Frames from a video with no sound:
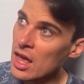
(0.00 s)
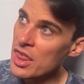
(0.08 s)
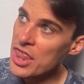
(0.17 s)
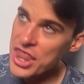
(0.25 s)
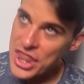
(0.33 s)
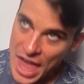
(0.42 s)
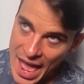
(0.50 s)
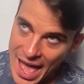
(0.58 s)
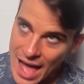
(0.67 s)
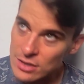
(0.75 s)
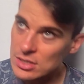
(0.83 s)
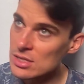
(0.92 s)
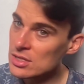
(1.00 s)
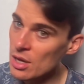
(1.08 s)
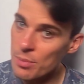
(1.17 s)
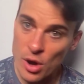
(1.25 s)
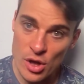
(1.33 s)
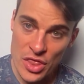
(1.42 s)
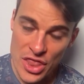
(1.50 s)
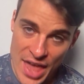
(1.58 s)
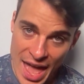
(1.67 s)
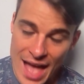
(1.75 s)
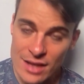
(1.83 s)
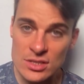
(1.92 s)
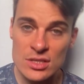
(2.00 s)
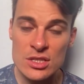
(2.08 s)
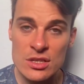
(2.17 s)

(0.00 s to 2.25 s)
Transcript: thousands upon thousands